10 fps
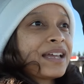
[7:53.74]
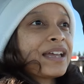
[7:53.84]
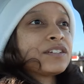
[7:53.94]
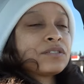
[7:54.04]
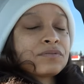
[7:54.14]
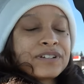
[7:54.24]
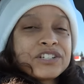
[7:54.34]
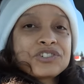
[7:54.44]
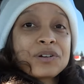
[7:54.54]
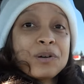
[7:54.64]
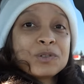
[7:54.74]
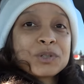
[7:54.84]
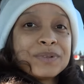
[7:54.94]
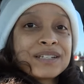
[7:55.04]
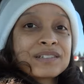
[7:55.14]
and to reach your
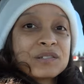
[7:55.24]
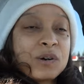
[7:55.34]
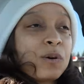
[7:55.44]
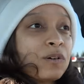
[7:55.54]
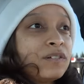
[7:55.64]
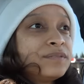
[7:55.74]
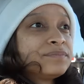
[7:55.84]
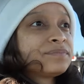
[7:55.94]
ultimate goal.